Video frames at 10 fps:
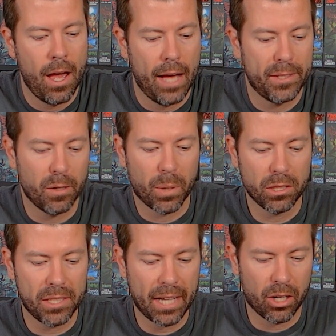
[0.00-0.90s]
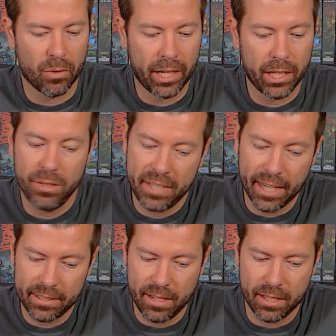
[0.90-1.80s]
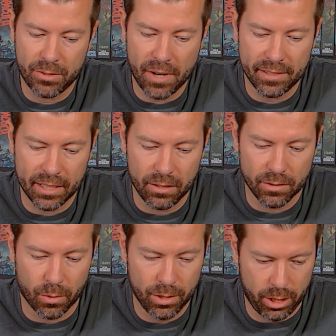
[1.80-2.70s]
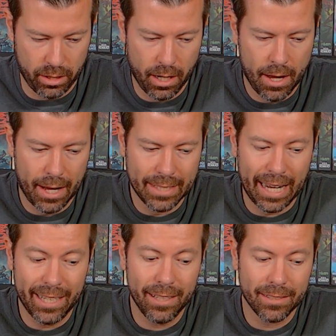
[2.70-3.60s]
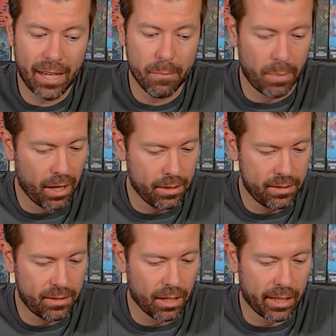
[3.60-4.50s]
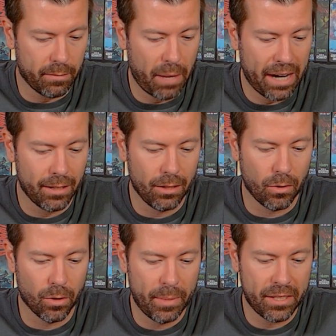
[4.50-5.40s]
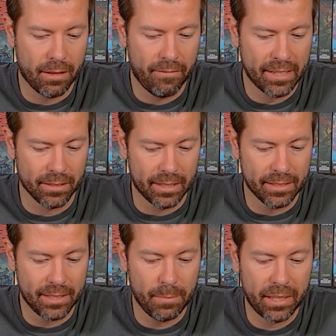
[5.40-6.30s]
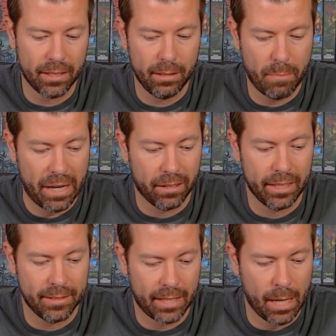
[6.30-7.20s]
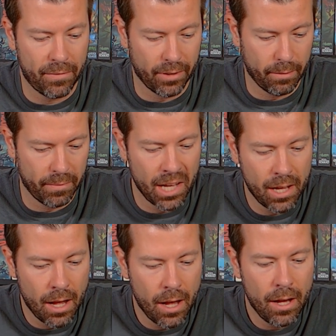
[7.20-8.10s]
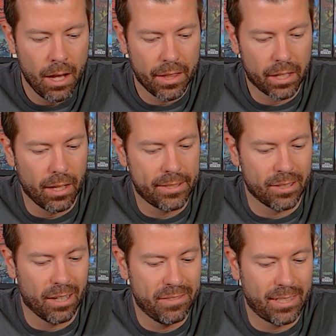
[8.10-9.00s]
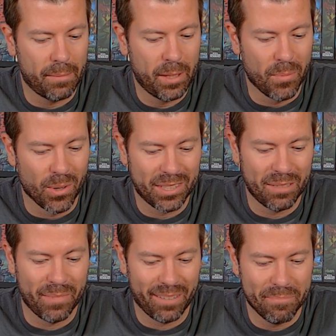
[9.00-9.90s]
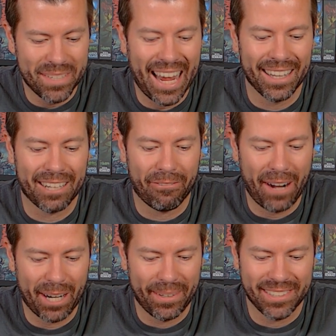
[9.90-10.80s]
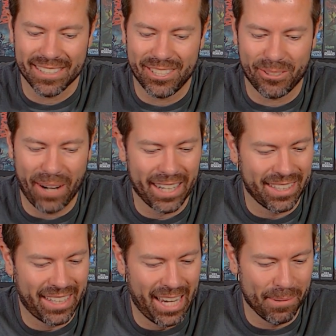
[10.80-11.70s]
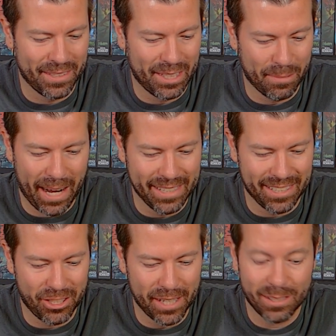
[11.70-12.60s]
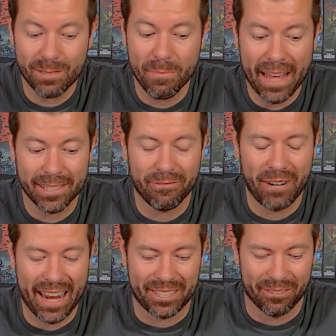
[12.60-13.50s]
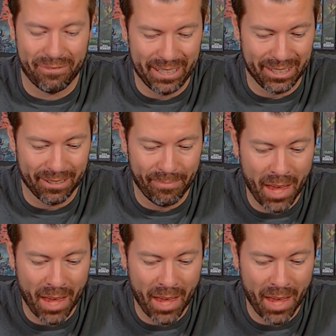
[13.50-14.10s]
As you approach the outer ring, you detect the distress signal's origin, a tiny escape pod stuck in parallel orbit to the vessel it seemingly barely escaped from. The cluster of semi-molten metallic fragments and straggling cables nearby suggests massive reactor failure.